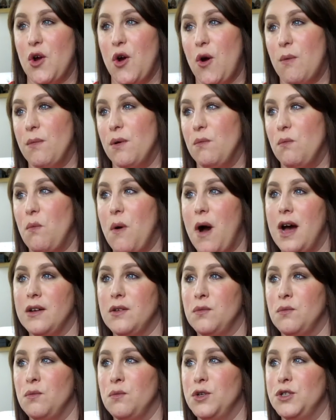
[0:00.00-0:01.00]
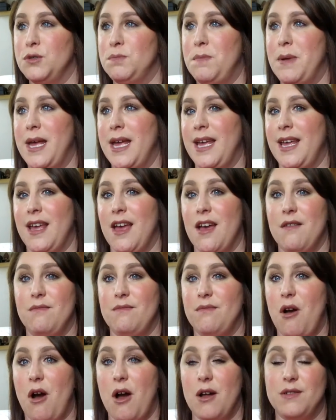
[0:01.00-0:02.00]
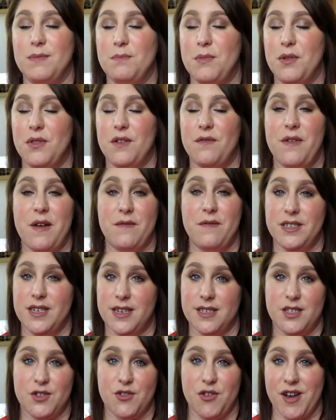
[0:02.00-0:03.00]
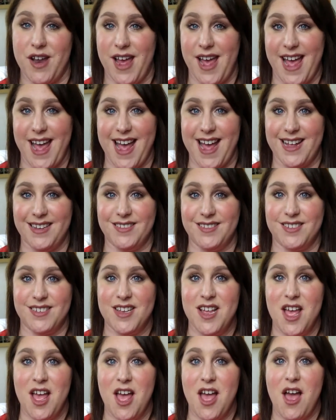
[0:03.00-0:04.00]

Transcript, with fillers: common one would be uh, I put the feather duster in her hand.